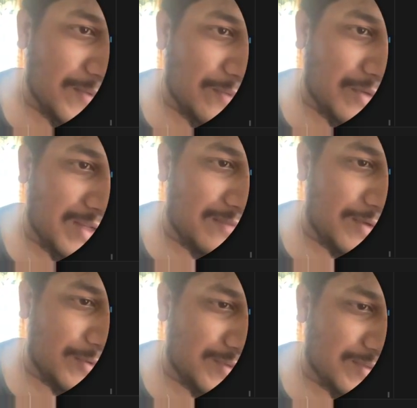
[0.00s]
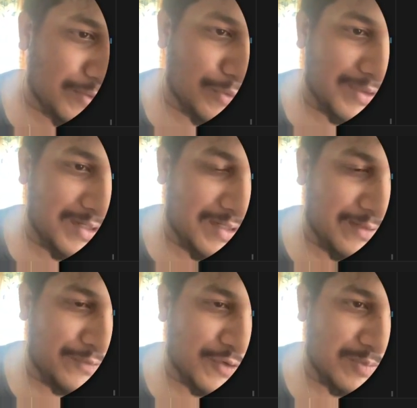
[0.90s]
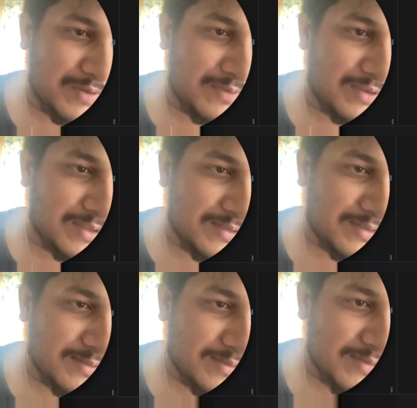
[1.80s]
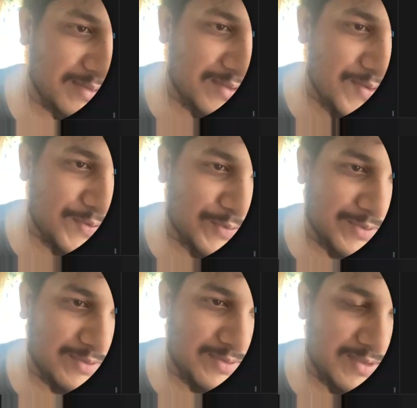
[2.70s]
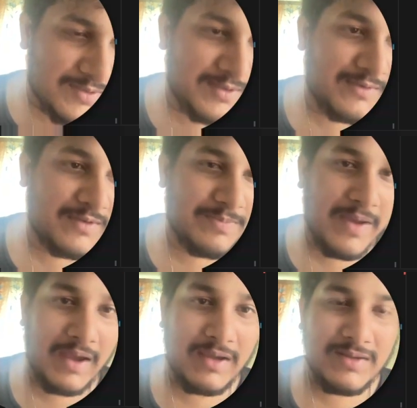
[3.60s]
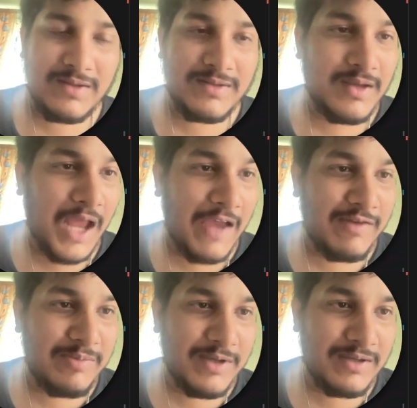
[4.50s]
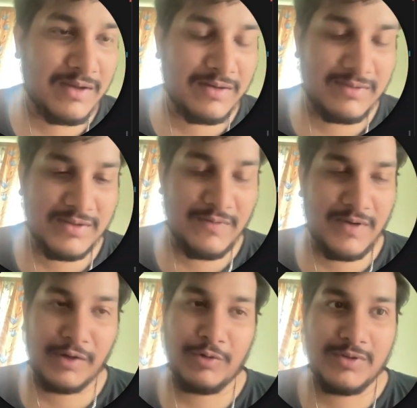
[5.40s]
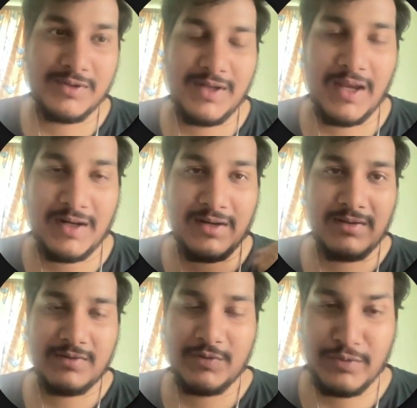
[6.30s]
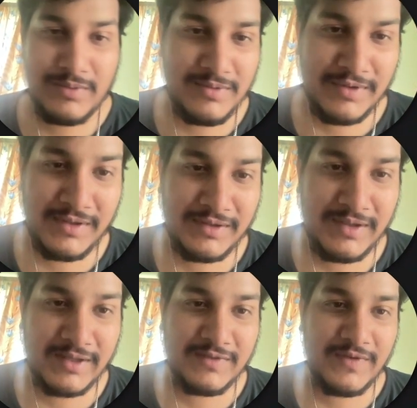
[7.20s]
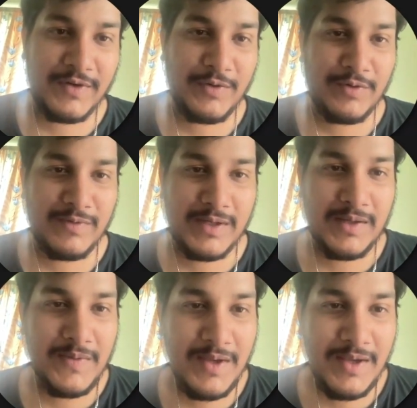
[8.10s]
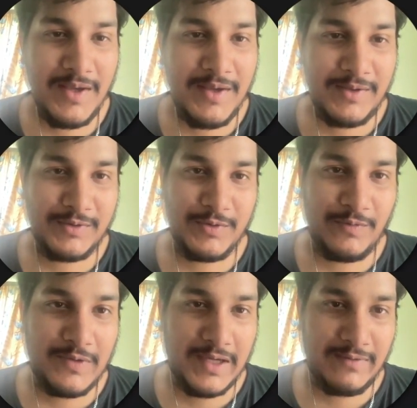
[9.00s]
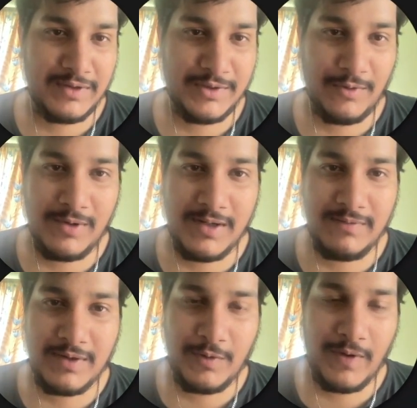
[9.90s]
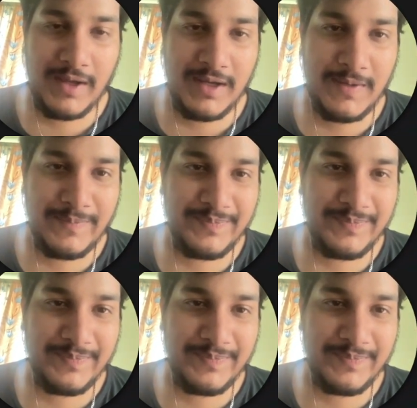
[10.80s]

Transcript: What I will do is, don't get confused between this. So this is our package JSON. I will be shifting to this directory soon in the next video, don't worry. So we have installed our query,